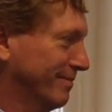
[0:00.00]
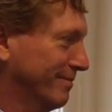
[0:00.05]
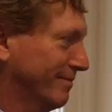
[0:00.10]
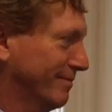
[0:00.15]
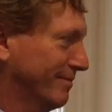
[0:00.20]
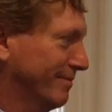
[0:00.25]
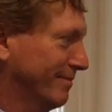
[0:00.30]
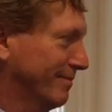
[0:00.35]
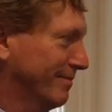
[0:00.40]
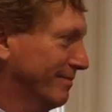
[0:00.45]

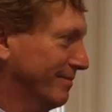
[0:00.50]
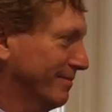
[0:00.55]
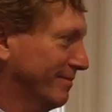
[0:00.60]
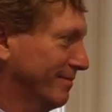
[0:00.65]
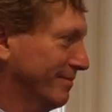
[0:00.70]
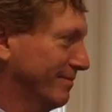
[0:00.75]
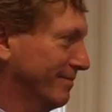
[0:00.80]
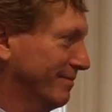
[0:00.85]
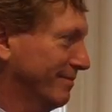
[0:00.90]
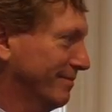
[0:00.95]

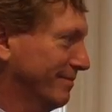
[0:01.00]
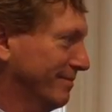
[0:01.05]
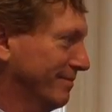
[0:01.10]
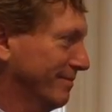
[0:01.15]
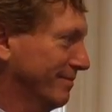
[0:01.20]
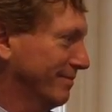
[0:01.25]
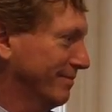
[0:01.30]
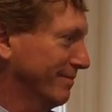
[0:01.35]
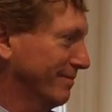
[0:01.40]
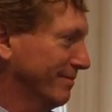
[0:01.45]

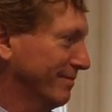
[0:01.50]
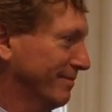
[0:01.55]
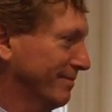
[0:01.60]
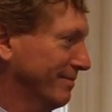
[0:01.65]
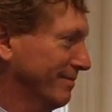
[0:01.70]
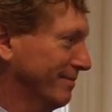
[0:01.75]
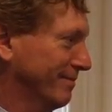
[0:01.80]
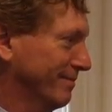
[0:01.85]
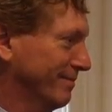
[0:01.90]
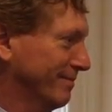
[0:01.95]

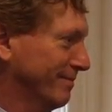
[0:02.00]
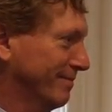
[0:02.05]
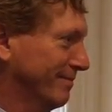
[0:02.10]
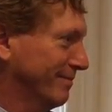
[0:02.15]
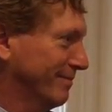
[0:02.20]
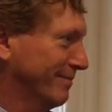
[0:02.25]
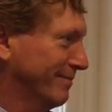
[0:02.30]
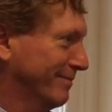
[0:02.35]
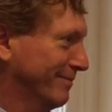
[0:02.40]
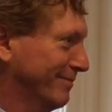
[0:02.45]

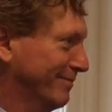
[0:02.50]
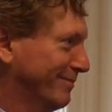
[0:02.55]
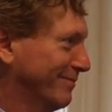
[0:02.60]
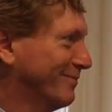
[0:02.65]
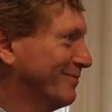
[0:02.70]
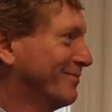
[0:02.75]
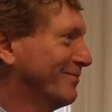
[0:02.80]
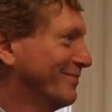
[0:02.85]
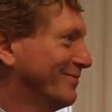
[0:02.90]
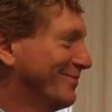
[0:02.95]

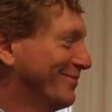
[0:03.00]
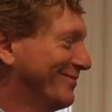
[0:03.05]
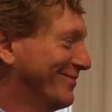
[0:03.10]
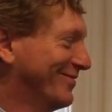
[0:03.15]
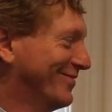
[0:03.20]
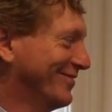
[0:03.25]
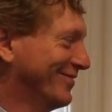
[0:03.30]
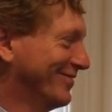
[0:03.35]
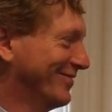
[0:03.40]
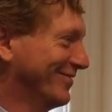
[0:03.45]

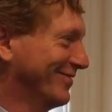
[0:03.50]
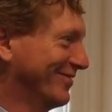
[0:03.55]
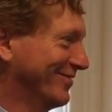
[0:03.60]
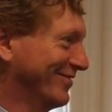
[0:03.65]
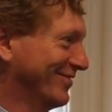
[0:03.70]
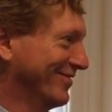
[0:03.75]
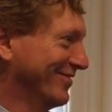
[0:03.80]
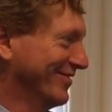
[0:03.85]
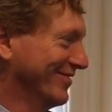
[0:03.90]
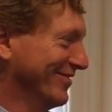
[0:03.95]

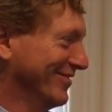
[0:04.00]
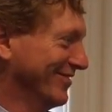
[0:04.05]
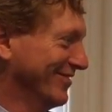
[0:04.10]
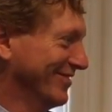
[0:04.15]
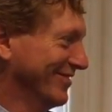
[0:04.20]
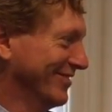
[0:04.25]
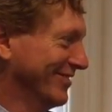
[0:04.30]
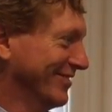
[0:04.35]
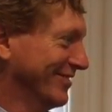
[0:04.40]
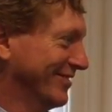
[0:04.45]

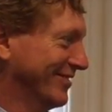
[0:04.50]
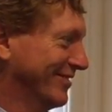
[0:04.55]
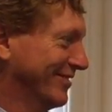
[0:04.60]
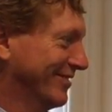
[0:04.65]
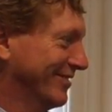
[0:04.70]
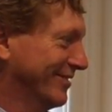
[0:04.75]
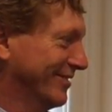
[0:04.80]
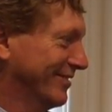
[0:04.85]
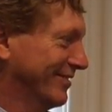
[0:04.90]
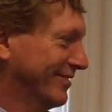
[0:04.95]

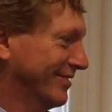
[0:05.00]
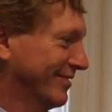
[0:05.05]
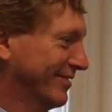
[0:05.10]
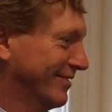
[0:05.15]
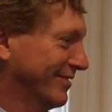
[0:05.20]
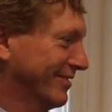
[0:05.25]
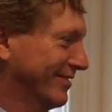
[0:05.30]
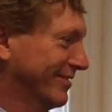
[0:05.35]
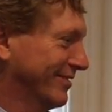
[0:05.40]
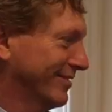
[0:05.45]

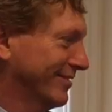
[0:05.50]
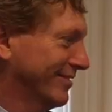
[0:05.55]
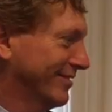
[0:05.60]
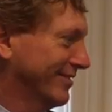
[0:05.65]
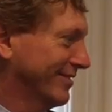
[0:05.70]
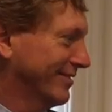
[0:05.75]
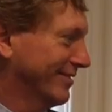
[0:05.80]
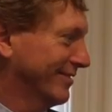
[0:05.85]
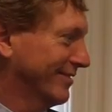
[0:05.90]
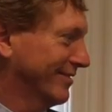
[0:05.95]

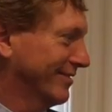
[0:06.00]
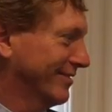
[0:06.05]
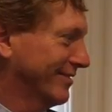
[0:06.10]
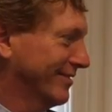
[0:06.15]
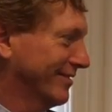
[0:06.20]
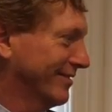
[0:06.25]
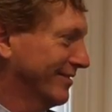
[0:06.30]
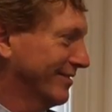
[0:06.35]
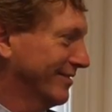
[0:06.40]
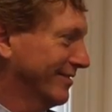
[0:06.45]

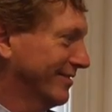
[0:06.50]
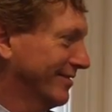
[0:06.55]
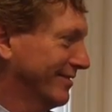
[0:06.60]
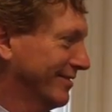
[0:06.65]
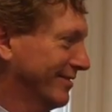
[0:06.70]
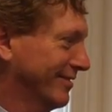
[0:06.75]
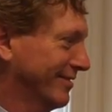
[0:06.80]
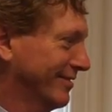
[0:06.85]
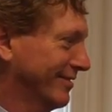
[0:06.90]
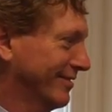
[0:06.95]

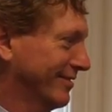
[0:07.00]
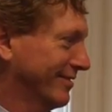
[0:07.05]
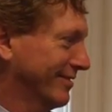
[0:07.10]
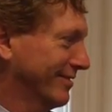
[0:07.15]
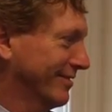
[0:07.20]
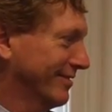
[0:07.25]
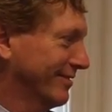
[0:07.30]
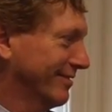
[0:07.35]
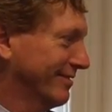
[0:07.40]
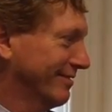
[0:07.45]

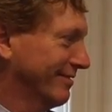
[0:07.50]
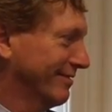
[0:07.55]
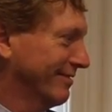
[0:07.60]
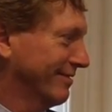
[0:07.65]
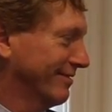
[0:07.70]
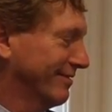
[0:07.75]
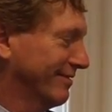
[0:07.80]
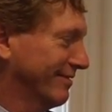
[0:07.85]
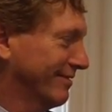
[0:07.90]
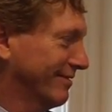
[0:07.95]
This person isn't speaking.